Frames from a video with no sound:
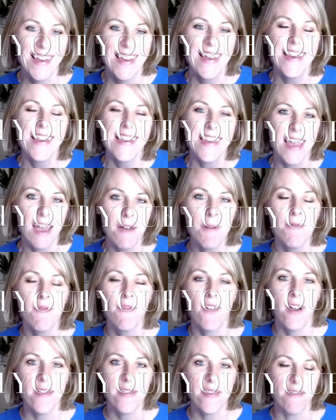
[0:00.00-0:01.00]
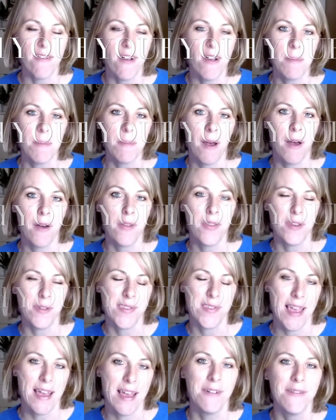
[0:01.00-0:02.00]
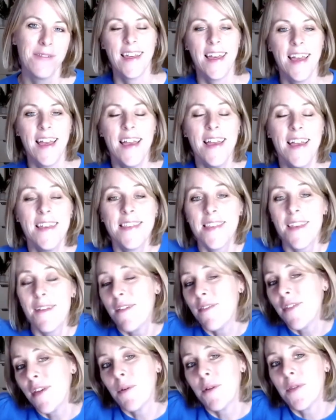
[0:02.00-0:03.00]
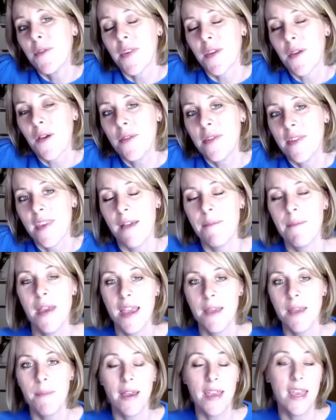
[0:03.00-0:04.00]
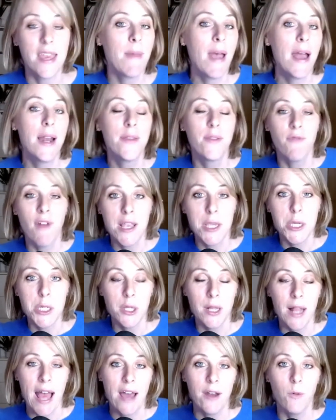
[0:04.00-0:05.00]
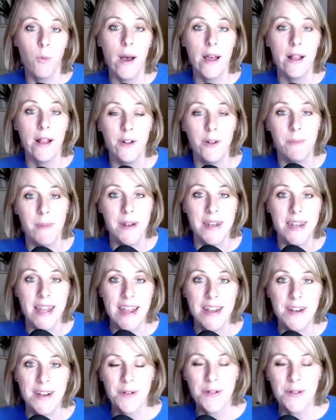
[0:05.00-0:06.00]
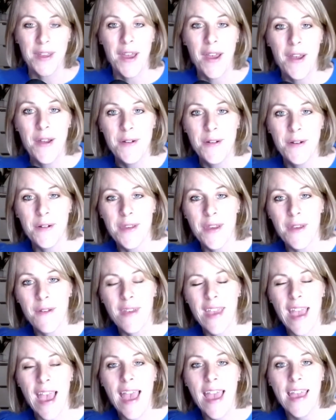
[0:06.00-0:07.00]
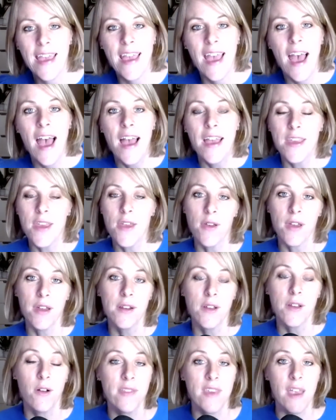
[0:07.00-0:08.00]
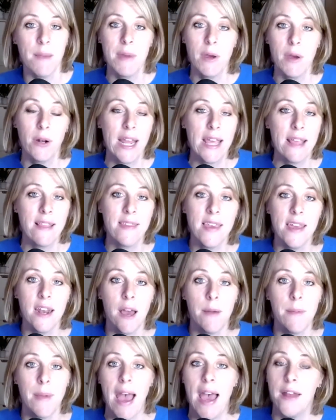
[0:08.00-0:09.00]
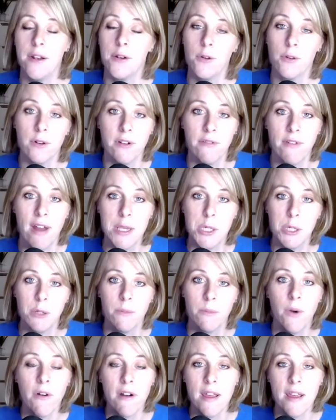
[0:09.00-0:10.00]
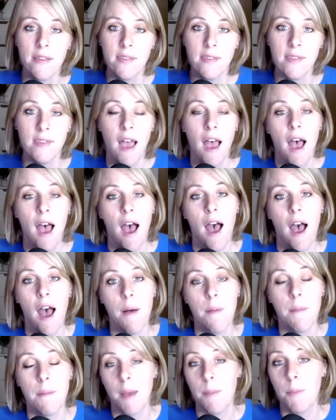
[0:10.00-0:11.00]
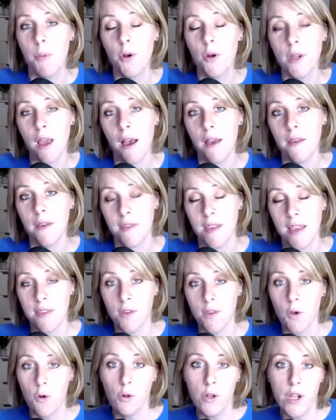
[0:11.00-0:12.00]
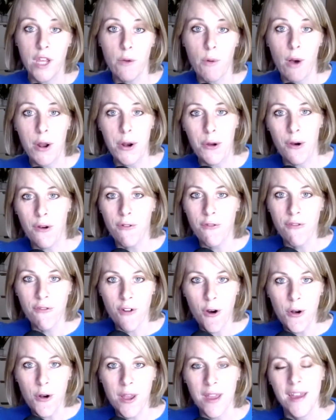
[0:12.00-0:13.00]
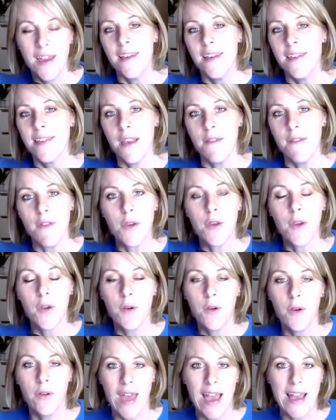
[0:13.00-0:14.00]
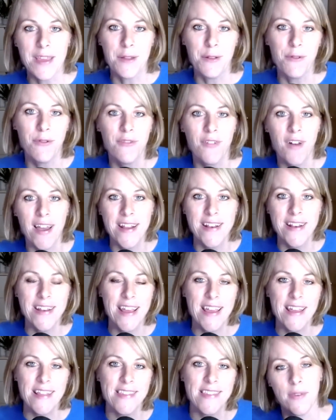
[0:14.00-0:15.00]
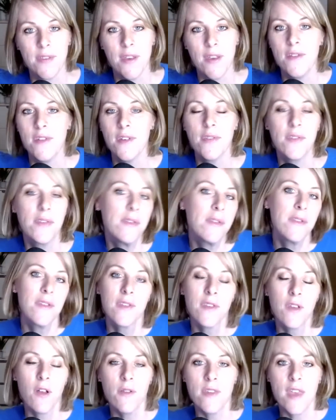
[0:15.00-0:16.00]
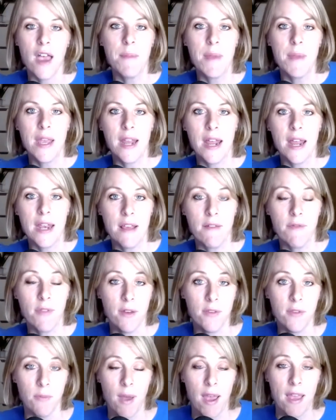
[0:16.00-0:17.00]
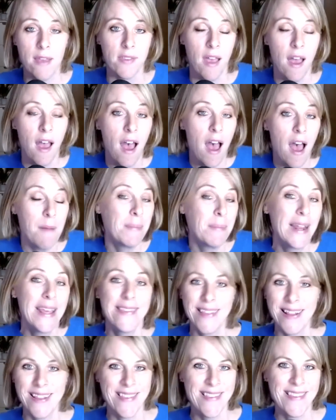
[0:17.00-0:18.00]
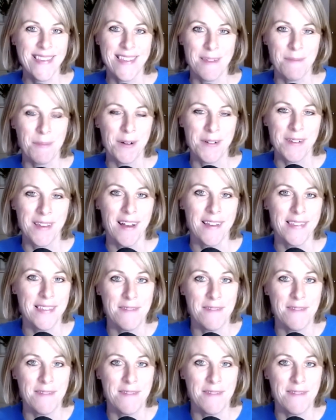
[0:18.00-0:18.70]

Go and find your own path yourself. So if you want to contact me, my email is rachel at wildmonday.co.uk. You can contact me on LinkedIn. I'm at Dr. Rachel Morris. Um, my podcast is called You Are Not a Frog. So if you Google that, you'll find it. Just, just contact me in any of those ways. Please listen to the podcast.